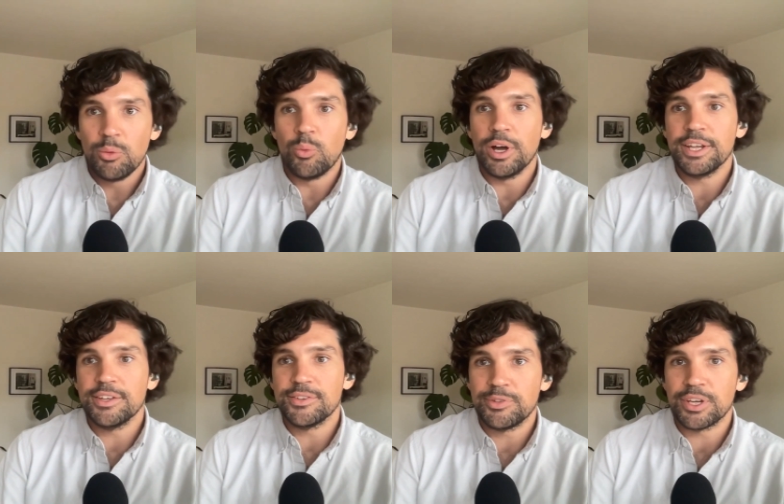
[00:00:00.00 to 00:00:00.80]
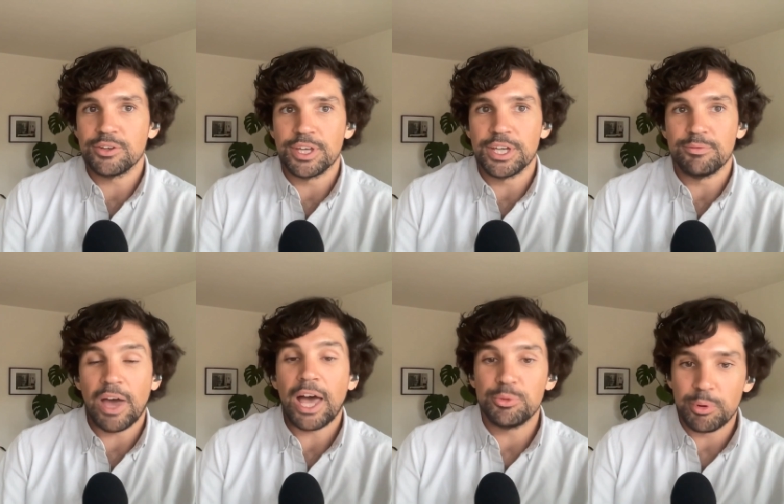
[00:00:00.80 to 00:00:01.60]
what is signaling
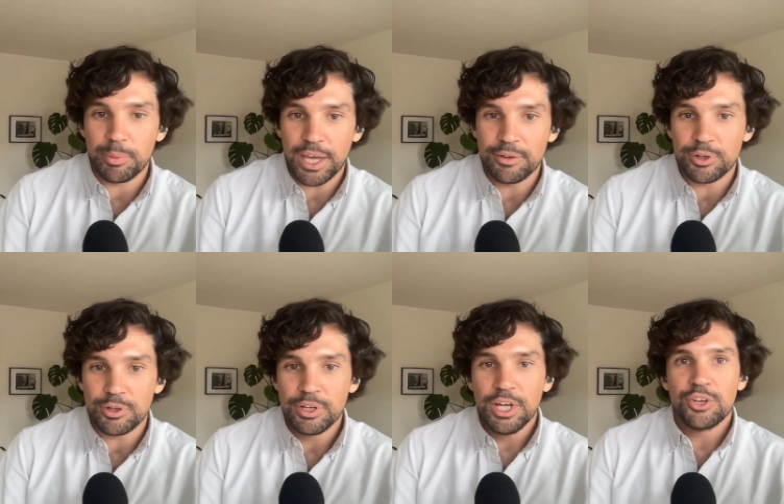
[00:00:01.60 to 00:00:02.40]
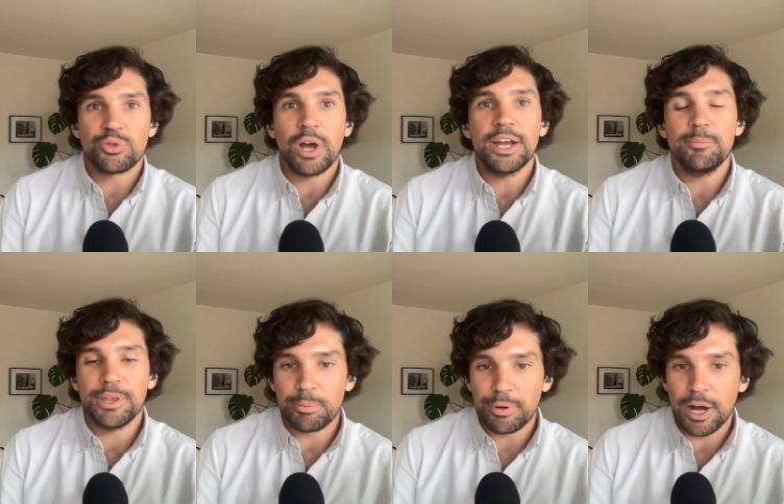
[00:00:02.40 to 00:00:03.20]
valuable behavior, try to
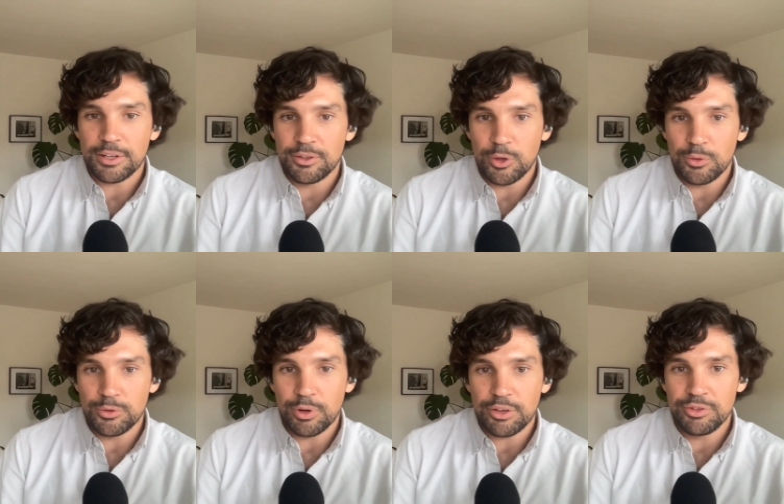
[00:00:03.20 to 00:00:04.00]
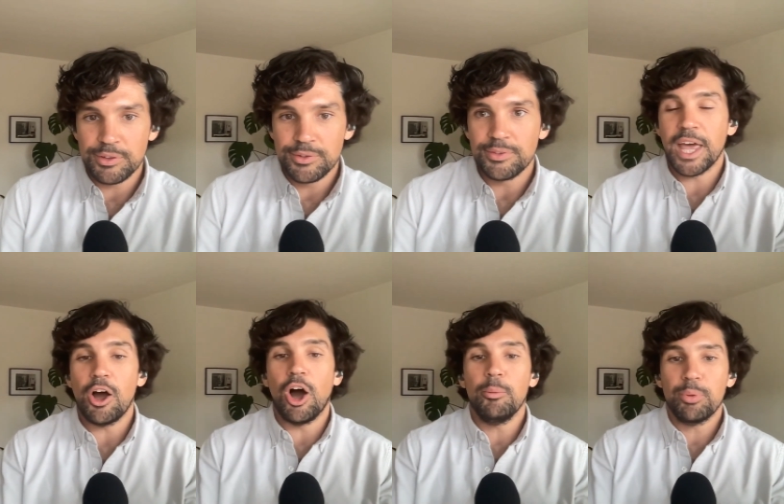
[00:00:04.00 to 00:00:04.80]
bend the product in those directions.
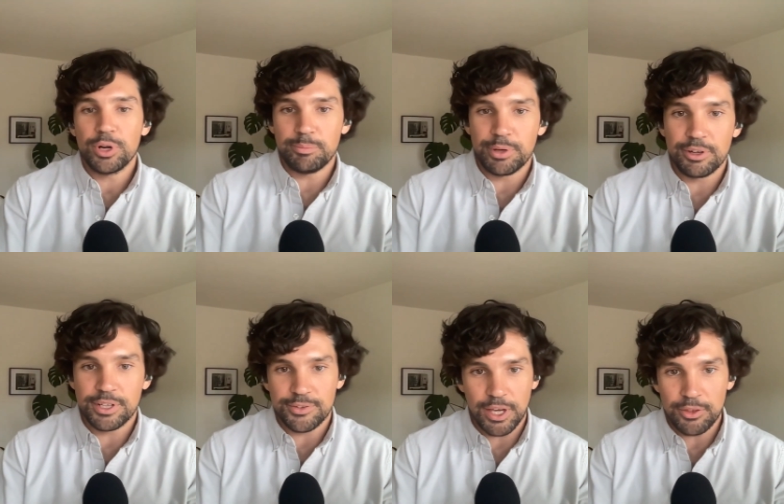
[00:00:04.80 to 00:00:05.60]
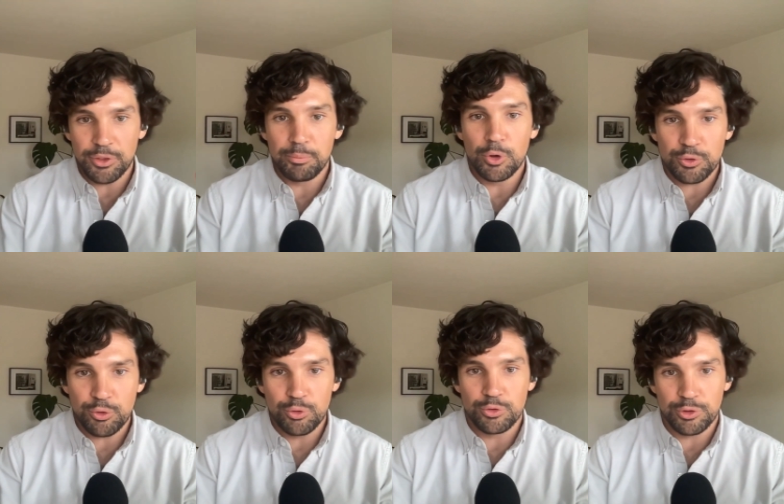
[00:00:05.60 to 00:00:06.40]
That onboarding period is like the most
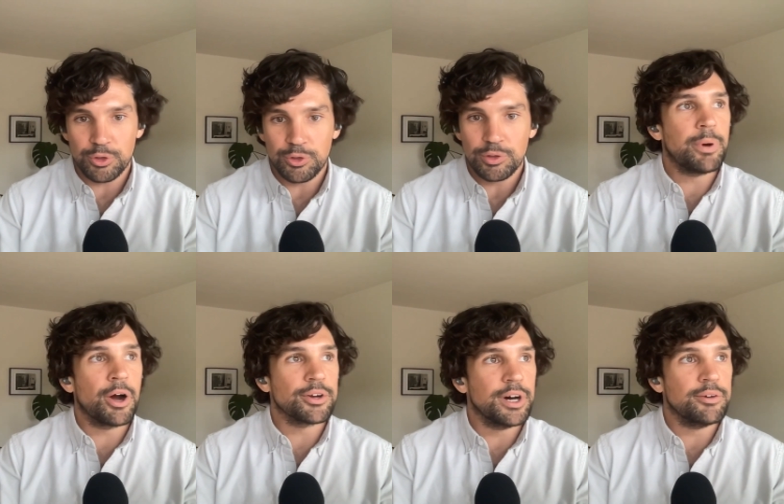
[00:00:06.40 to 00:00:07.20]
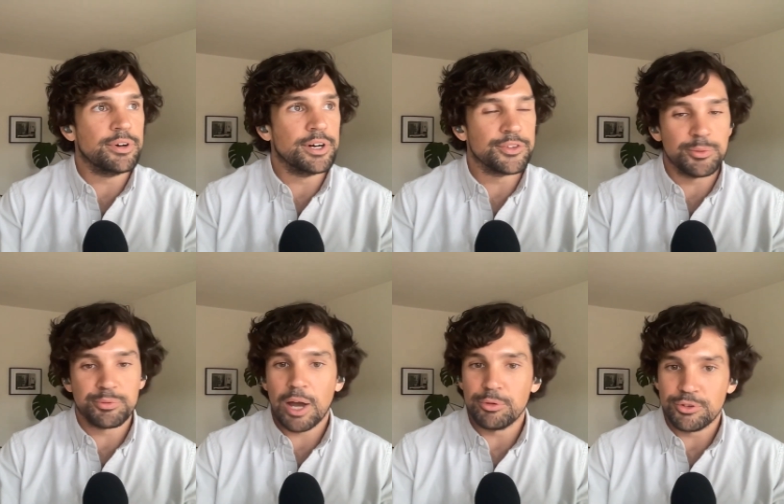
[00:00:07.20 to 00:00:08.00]
crucial part of a
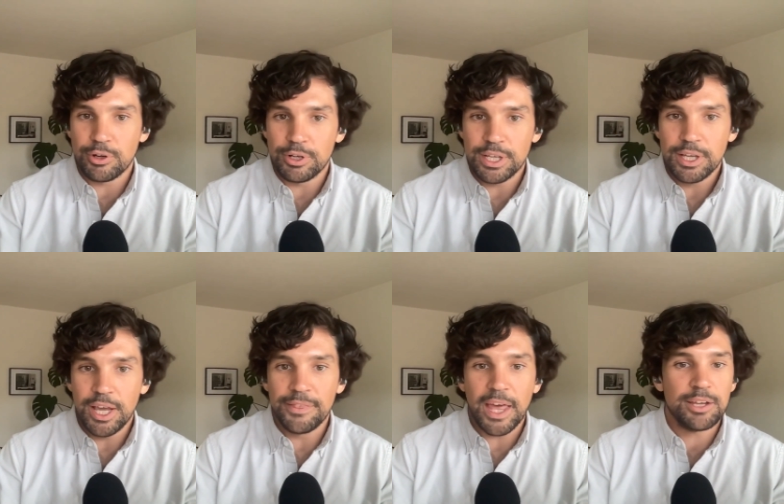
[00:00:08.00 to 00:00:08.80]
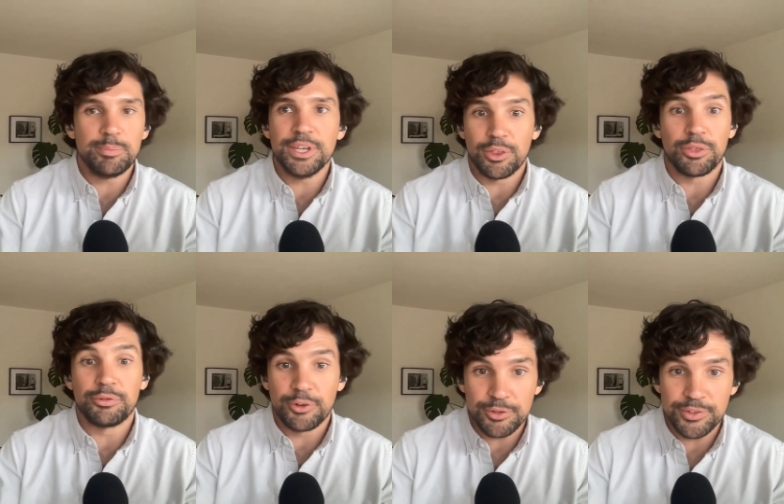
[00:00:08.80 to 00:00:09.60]
subscriber journey. And that could be the
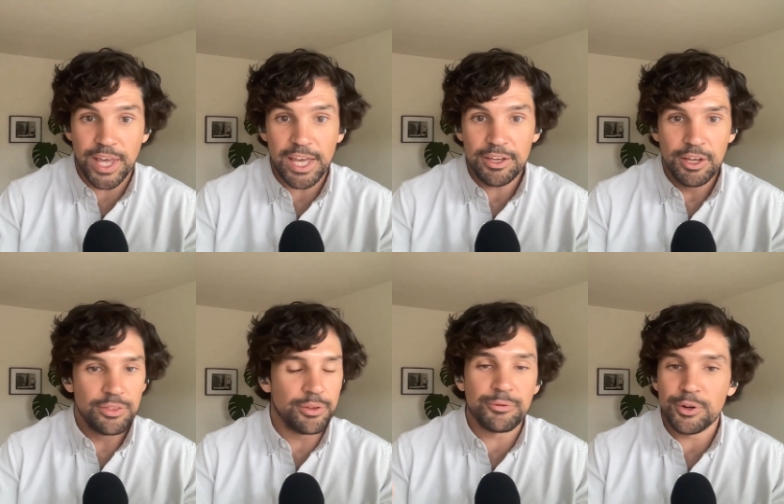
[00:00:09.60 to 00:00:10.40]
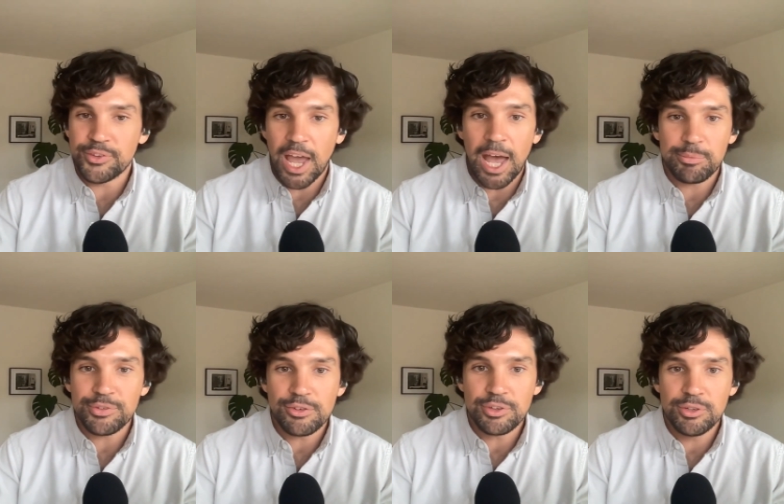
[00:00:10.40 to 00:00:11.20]
first day, the first app
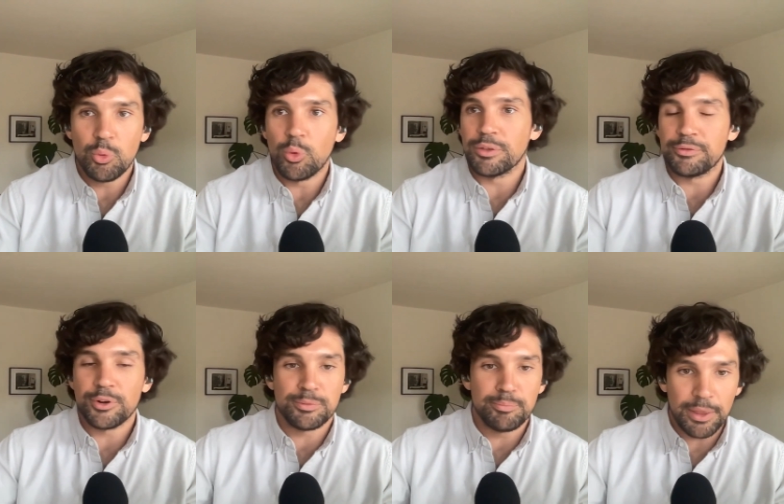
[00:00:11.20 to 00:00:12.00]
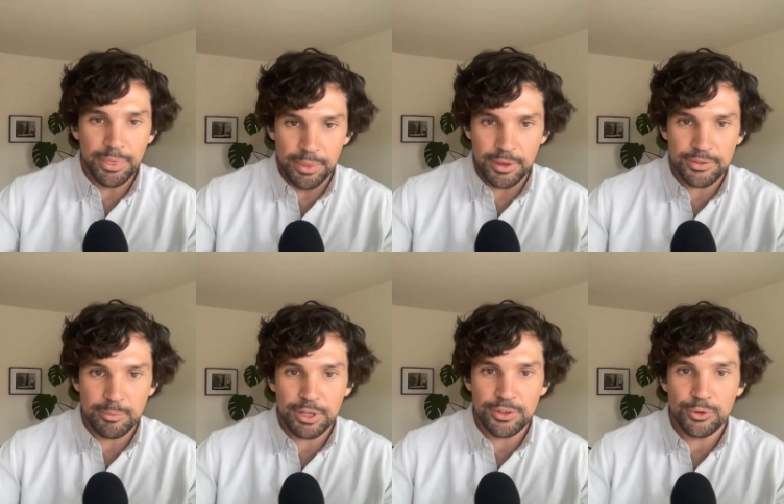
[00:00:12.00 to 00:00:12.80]
session, or the first month that
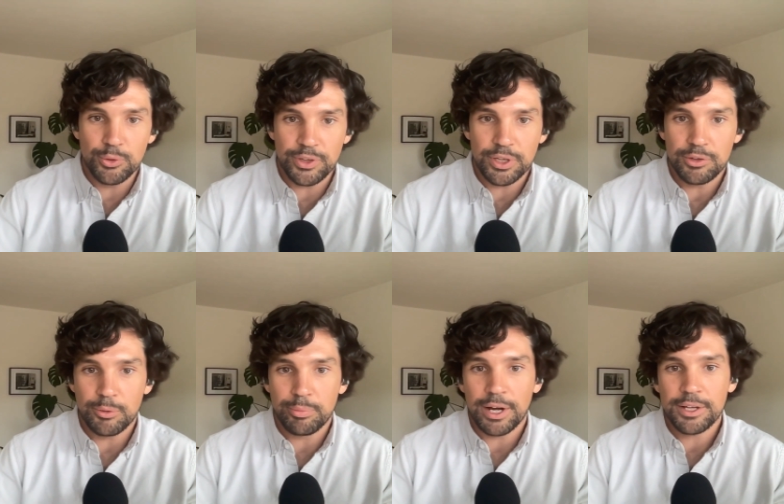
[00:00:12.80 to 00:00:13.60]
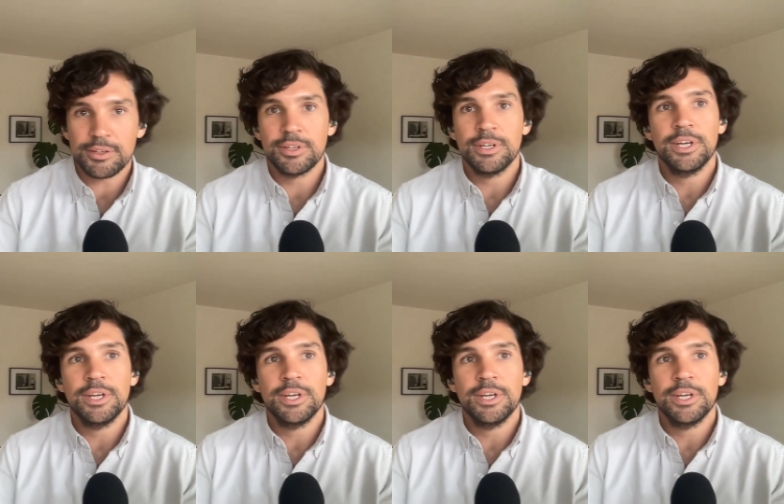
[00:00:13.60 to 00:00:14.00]
somebody is using your product